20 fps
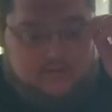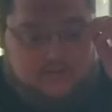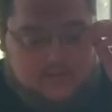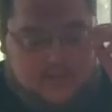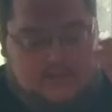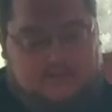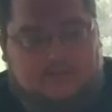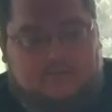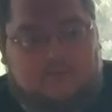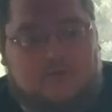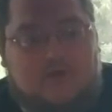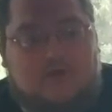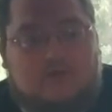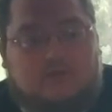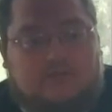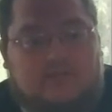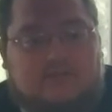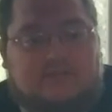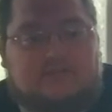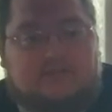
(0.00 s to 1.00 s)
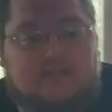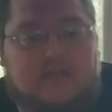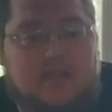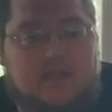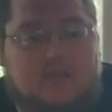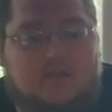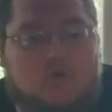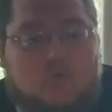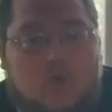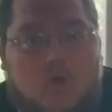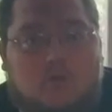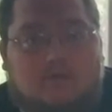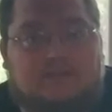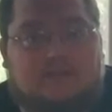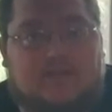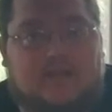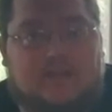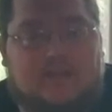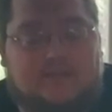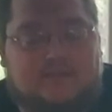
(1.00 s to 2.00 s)
less frequently seen quotes
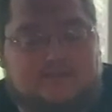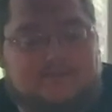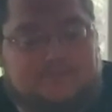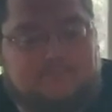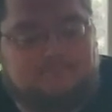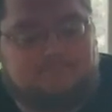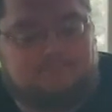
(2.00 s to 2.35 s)
of his